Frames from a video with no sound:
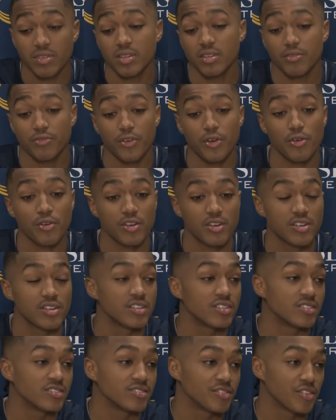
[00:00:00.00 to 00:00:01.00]
It felt
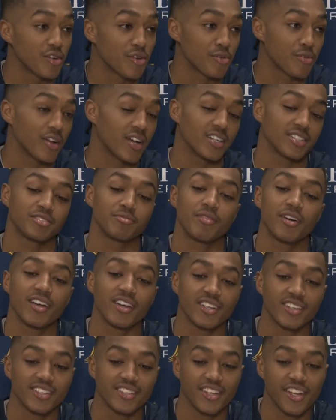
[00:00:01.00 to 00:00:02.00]
good. You know, we got
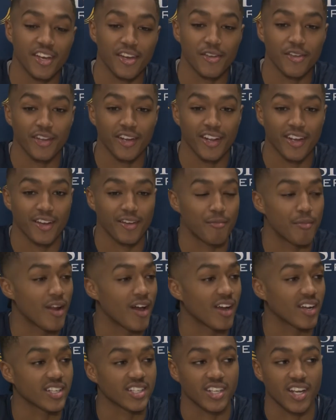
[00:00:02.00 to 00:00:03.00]
somebody down there that could
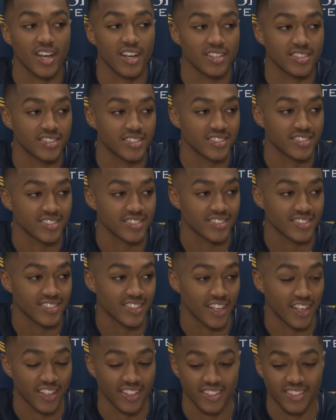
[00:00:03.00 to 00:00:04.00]
block shots.
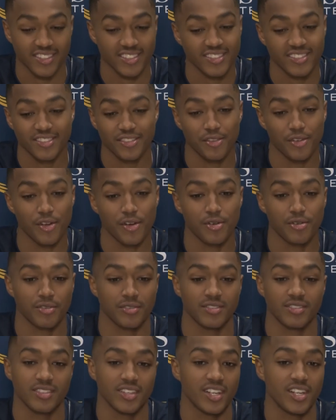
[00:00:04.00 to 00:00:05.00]
Like, you
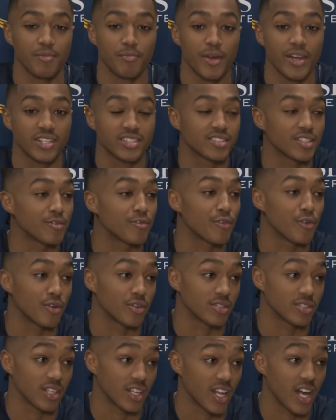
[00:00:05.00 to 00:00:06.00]
know, he makes up
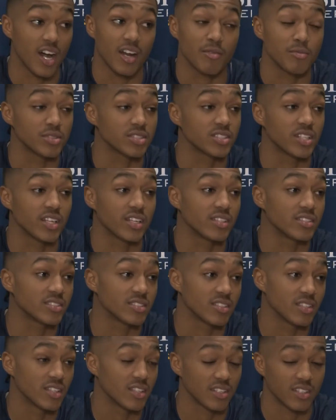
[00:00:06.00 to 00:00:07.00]
for a lot of mistakes,
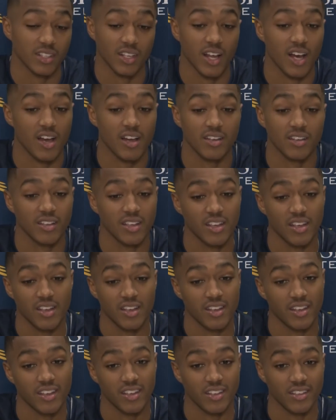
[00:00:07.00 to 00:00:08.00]
a lot.
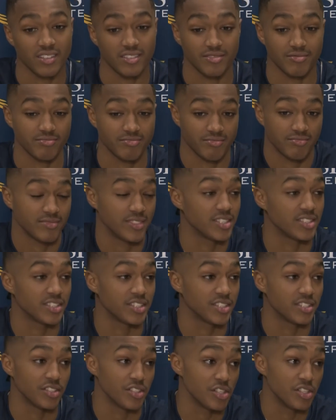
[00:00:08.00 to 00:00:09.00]
And it's
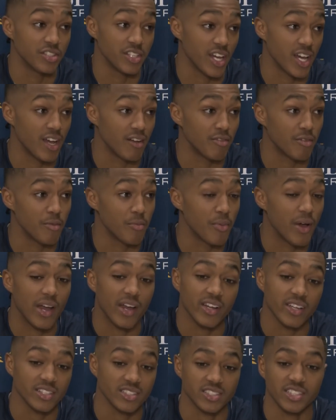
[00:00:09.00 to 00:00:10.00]
just good to have him
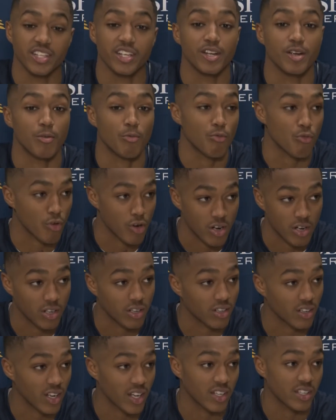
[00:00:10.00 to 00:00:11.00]
back and seeing him
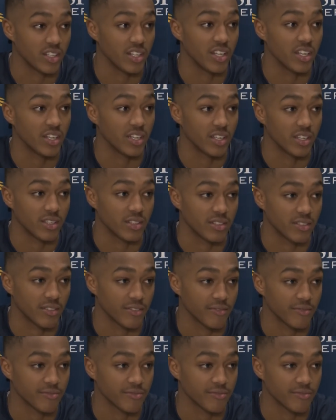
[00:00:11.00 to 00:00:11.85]
run like a deer again.